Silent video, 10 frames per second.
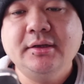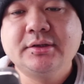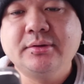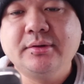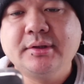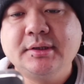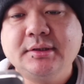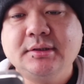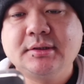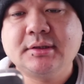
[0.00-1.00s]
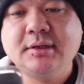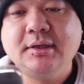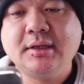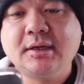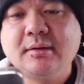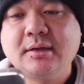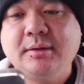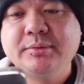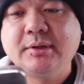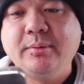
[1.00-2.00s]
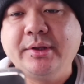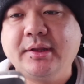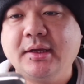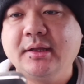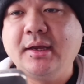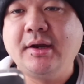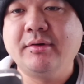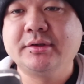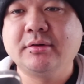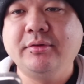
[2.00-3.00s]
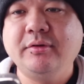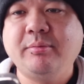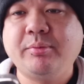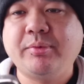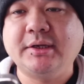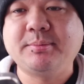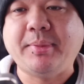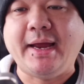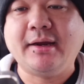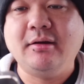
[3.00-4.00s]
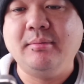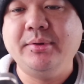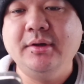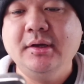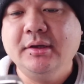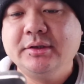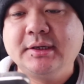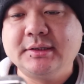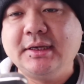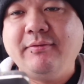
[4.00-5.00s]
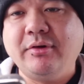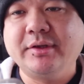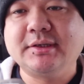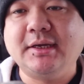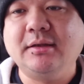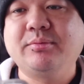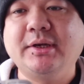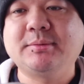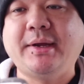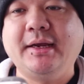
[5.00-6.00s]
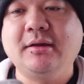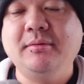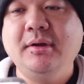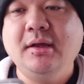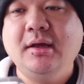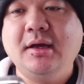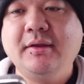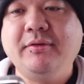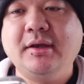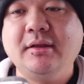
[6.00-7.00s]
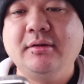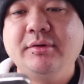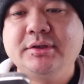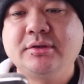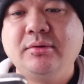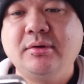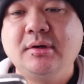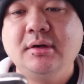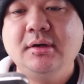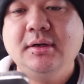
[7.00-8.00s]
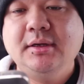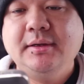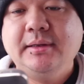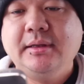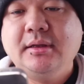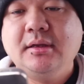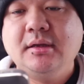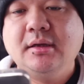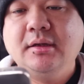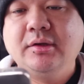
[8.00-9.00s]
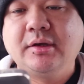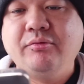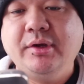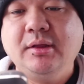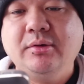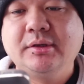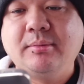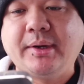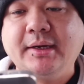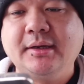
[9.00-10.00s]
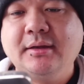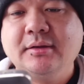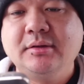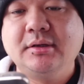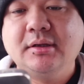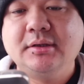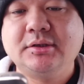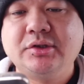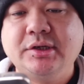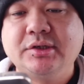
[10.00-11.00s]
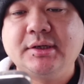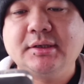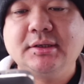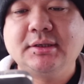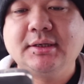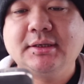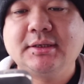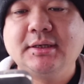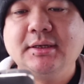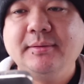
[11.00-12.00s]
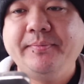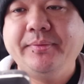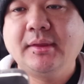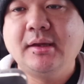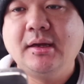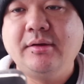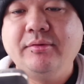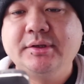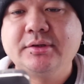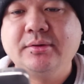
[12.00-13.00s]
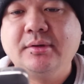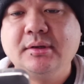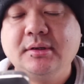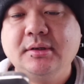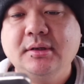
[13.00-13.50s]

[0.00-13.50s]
so there's it comes up with an error so you press back up so you can save all this set and press back up and if you hit the restore you can reload it back in and let's change that to 60 and restore